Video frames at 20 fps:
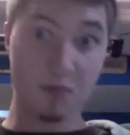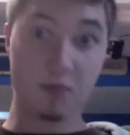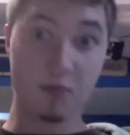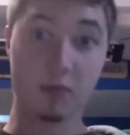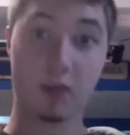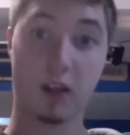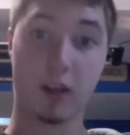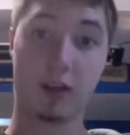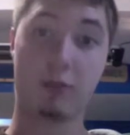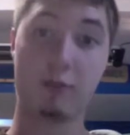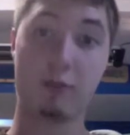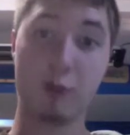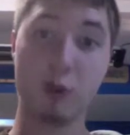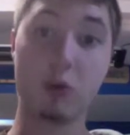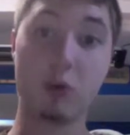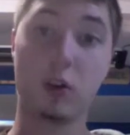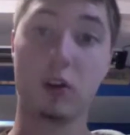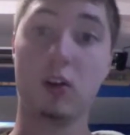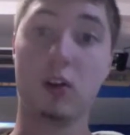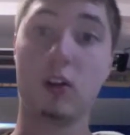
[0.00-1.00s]
Like
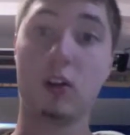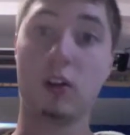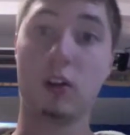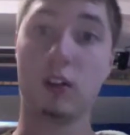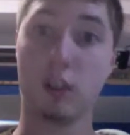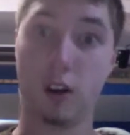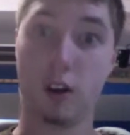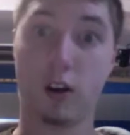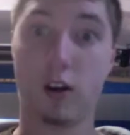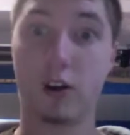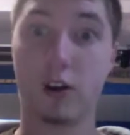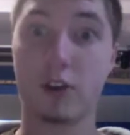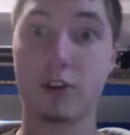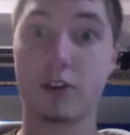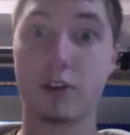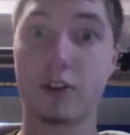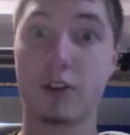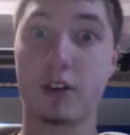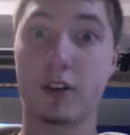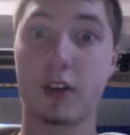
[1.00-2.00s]
fuel
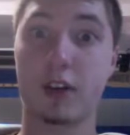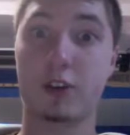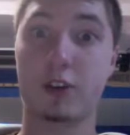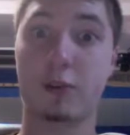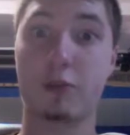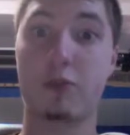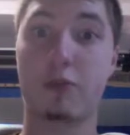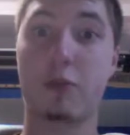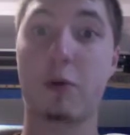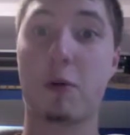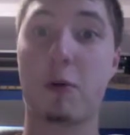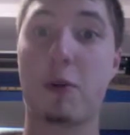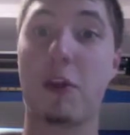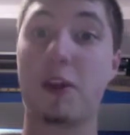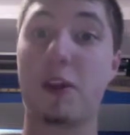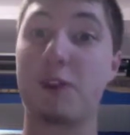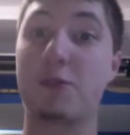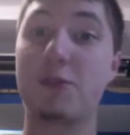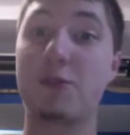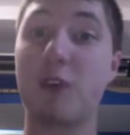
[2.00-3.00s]
large. Like I said before,
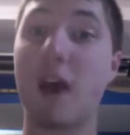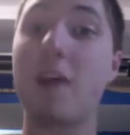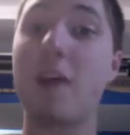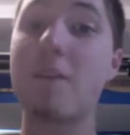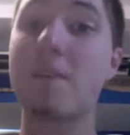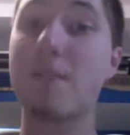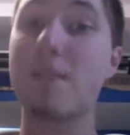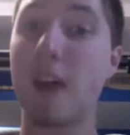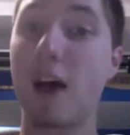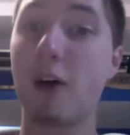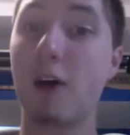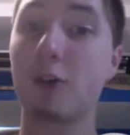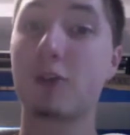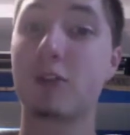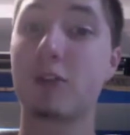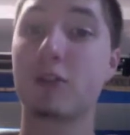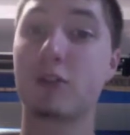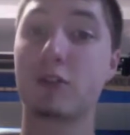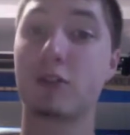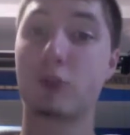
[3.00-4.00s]
that's
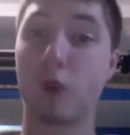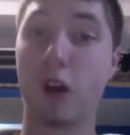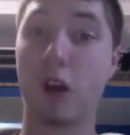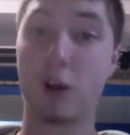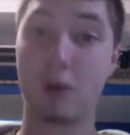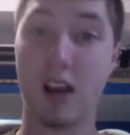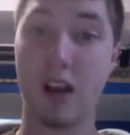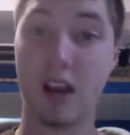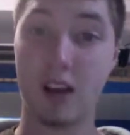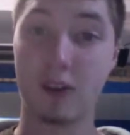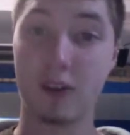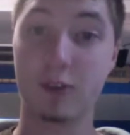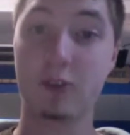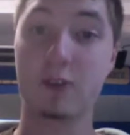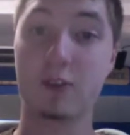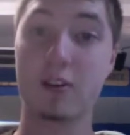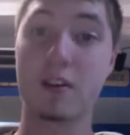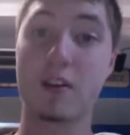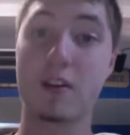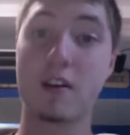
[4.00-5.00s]
5,000 square
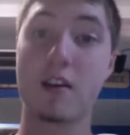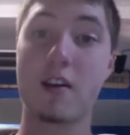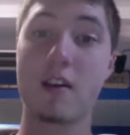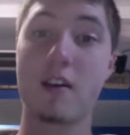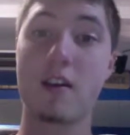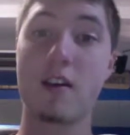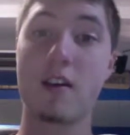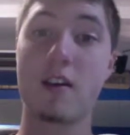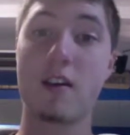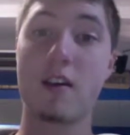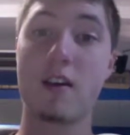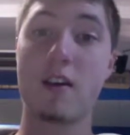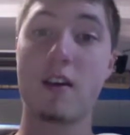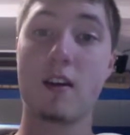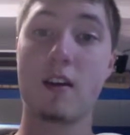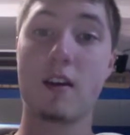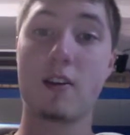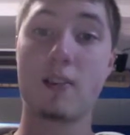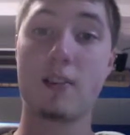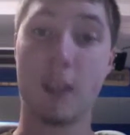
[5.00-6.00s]
miles.
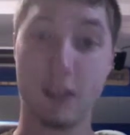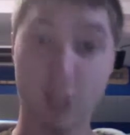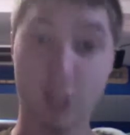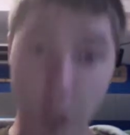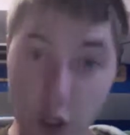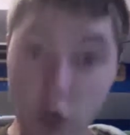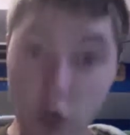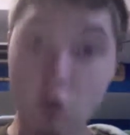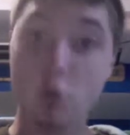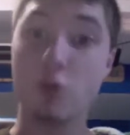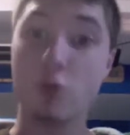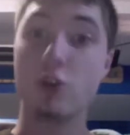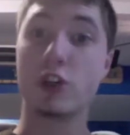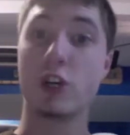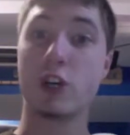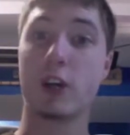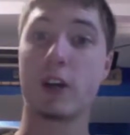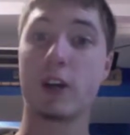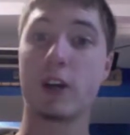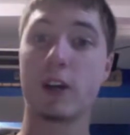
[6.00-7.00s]
That's
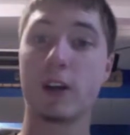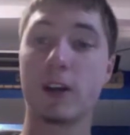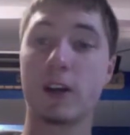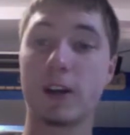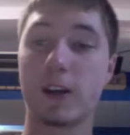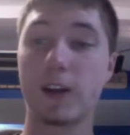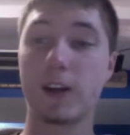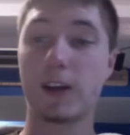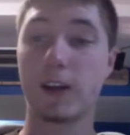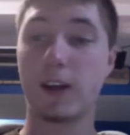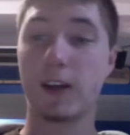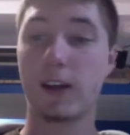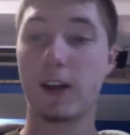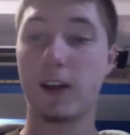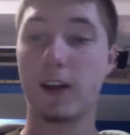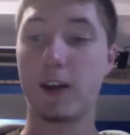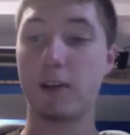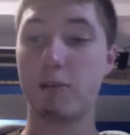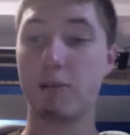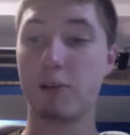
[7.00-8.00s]
huge.
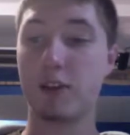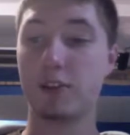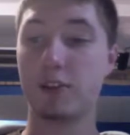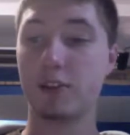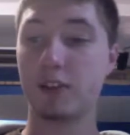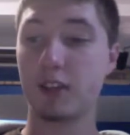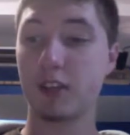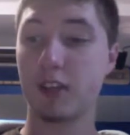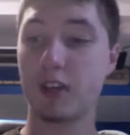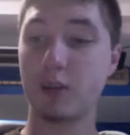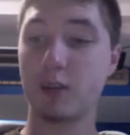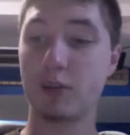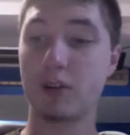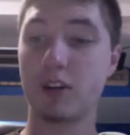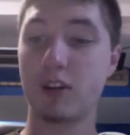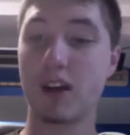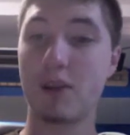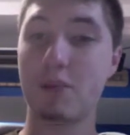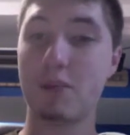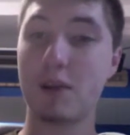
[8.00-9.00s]
And basically, it
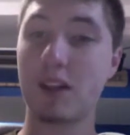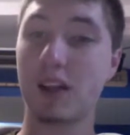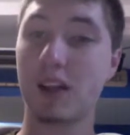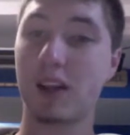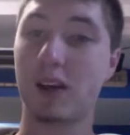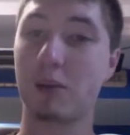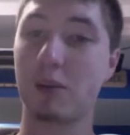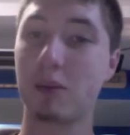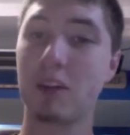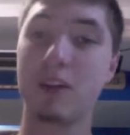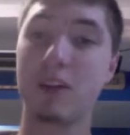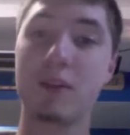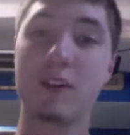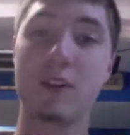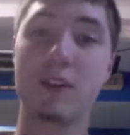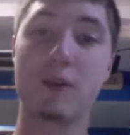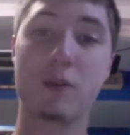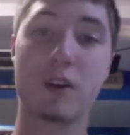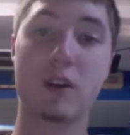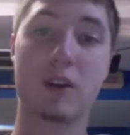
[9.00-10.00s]
would not be like
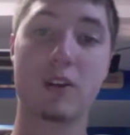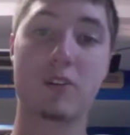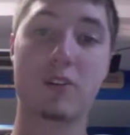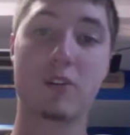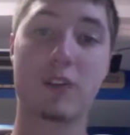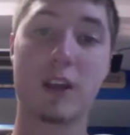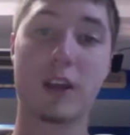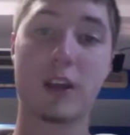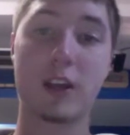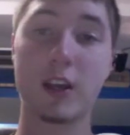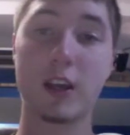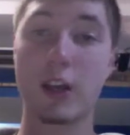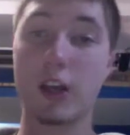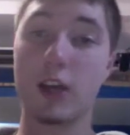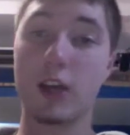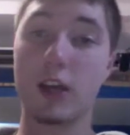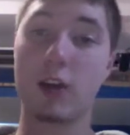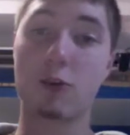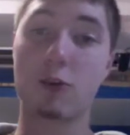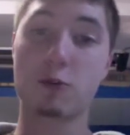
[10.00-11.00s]
Oblivion where it's like
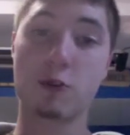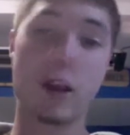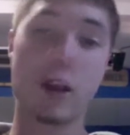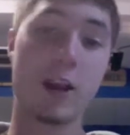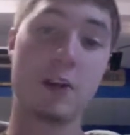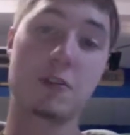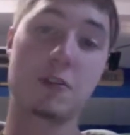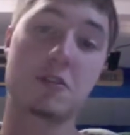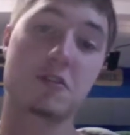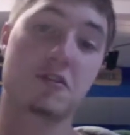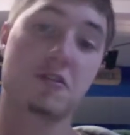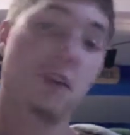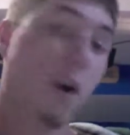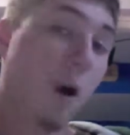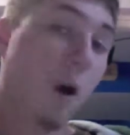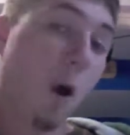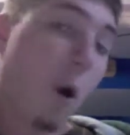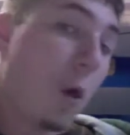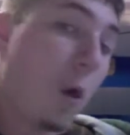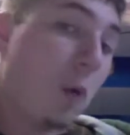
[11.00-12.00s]
ranges
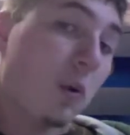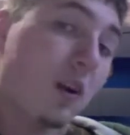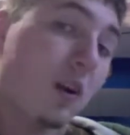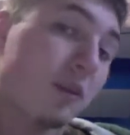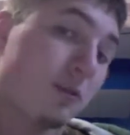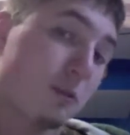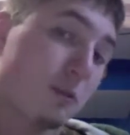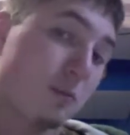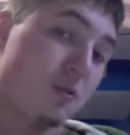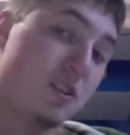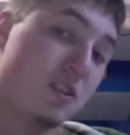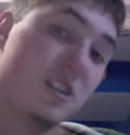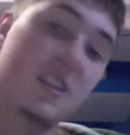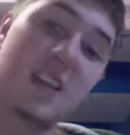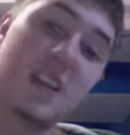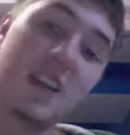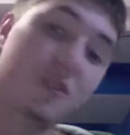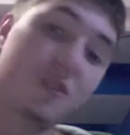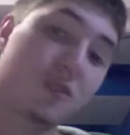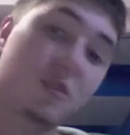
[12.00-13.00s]
all the way from
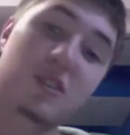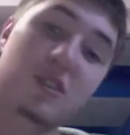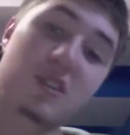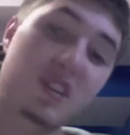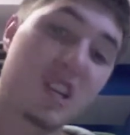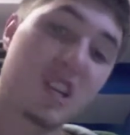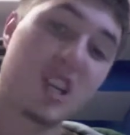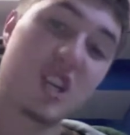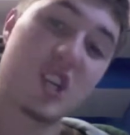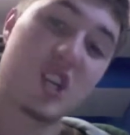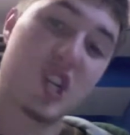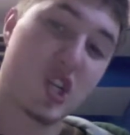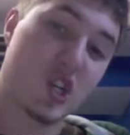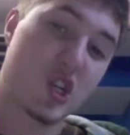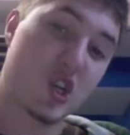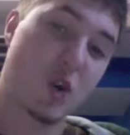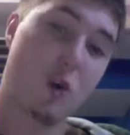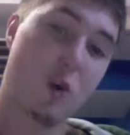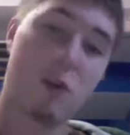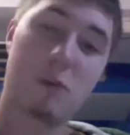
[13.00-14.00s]
desert-ish
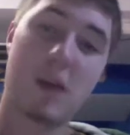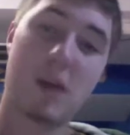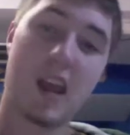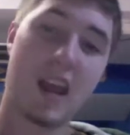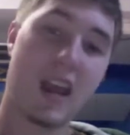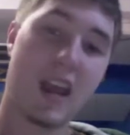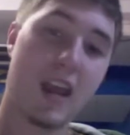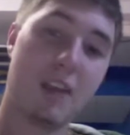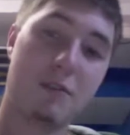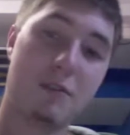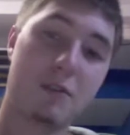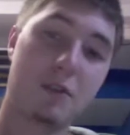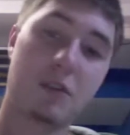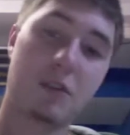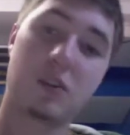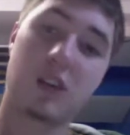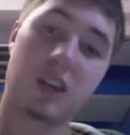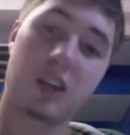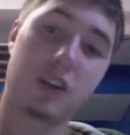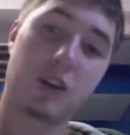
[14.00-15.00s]
or by Anvil,
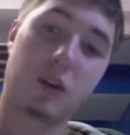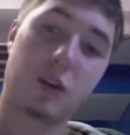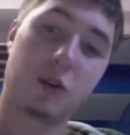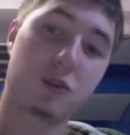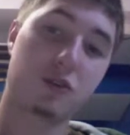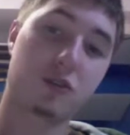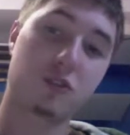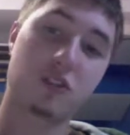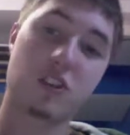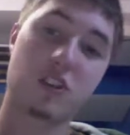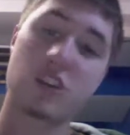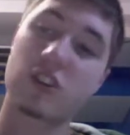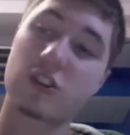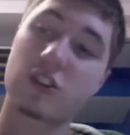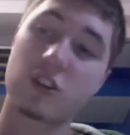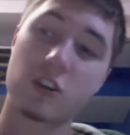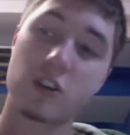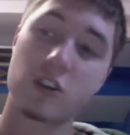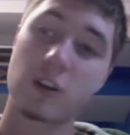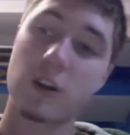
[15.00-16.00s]
like
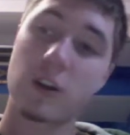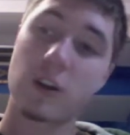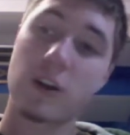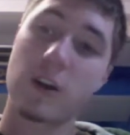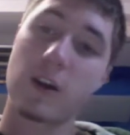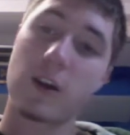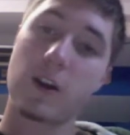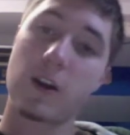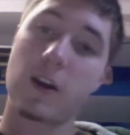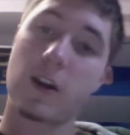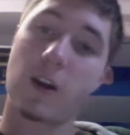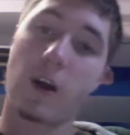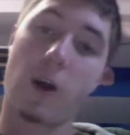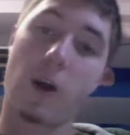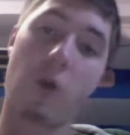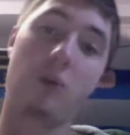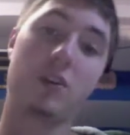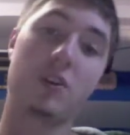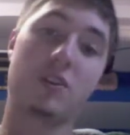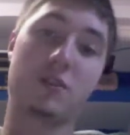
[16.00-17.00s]
coast-ish, all
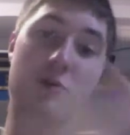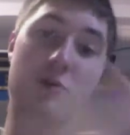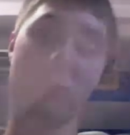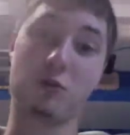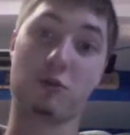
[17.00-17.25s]
the way to